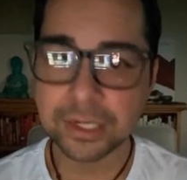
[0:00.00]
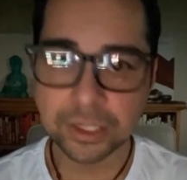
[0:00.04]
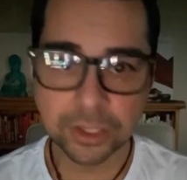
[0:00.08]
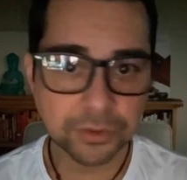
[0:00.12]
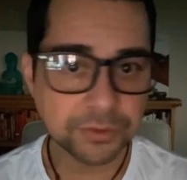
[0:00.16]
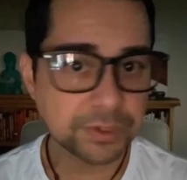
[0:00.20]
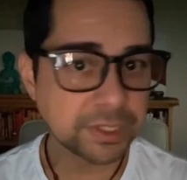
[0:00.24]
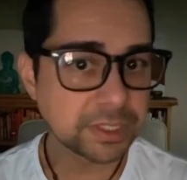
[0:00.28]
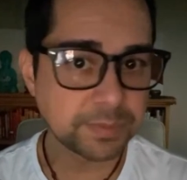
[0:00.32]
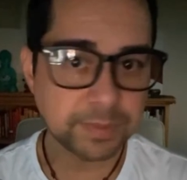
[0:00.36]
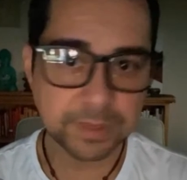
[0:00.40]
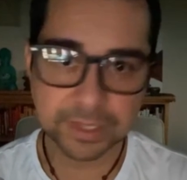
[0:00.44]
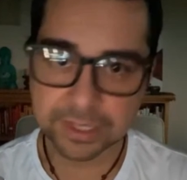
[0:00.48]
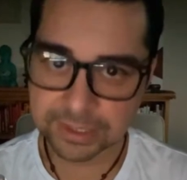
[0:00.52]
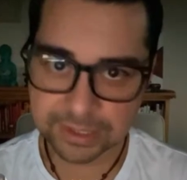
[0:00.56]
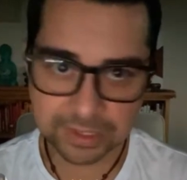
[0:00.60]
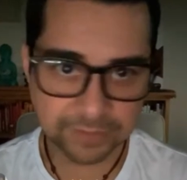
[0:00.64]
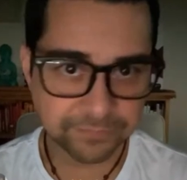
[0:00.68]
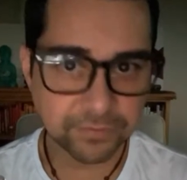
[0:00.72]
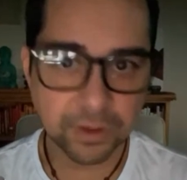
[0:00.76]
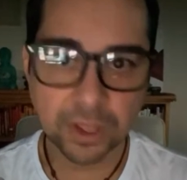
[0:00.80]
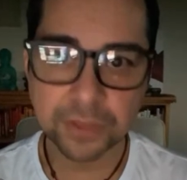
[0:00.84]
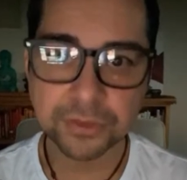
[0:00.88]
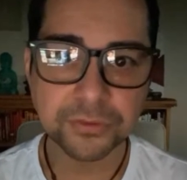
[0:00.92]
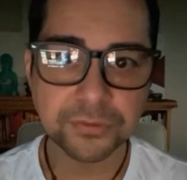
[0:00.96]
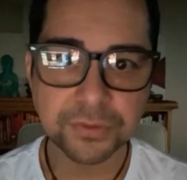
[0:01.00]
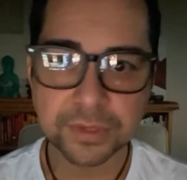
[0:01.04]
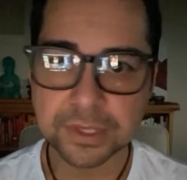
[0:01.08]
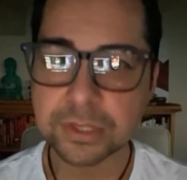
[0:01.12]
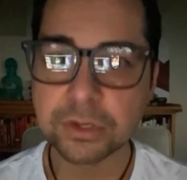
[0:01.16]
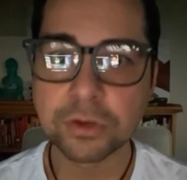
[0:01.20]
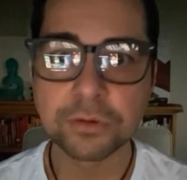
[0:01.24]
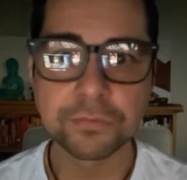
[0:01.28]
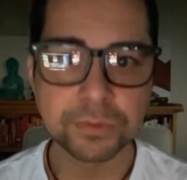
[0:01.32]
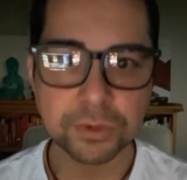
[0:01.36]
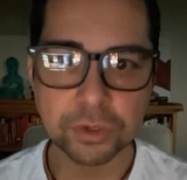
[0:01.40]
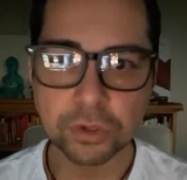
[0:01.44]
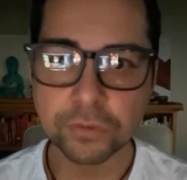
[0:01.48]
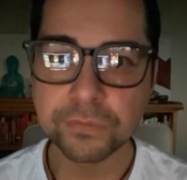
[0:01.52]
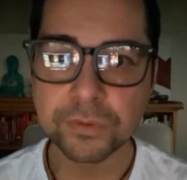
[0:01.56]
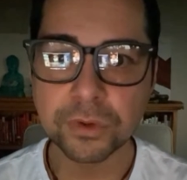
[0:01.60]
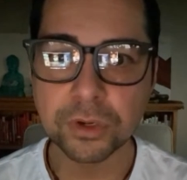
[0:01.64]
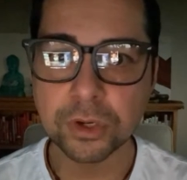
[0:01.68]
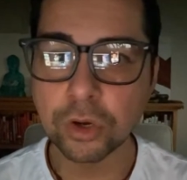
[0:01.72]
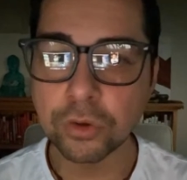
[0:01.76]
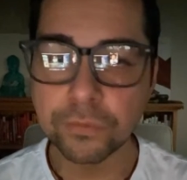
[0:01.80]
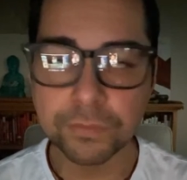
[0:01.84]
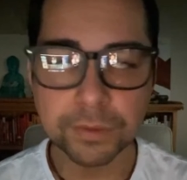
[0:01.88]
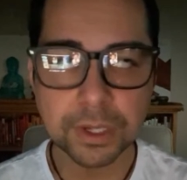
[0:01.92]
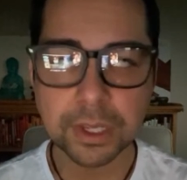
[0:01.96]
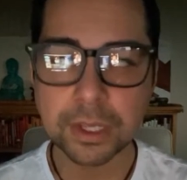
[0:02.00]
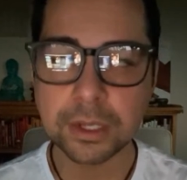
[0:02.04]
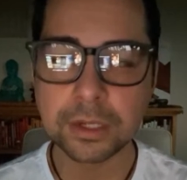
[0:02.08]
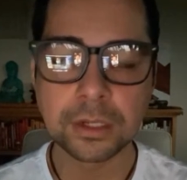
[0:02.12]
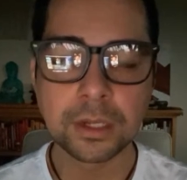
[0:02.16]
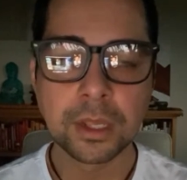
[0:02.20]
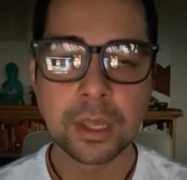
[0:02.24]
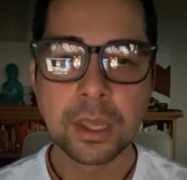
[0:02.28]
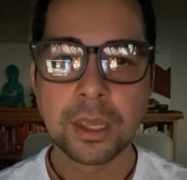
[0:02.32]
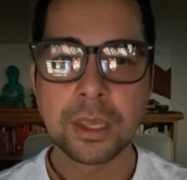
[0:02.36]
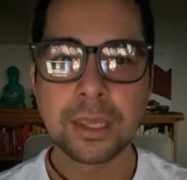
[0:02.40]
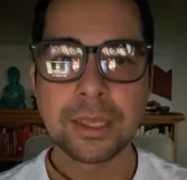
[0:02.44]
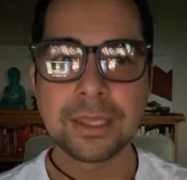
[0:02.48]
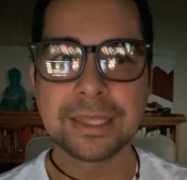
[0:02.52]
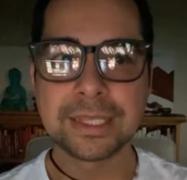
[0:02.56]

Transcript: I know this because I've gone through this over and over and over again.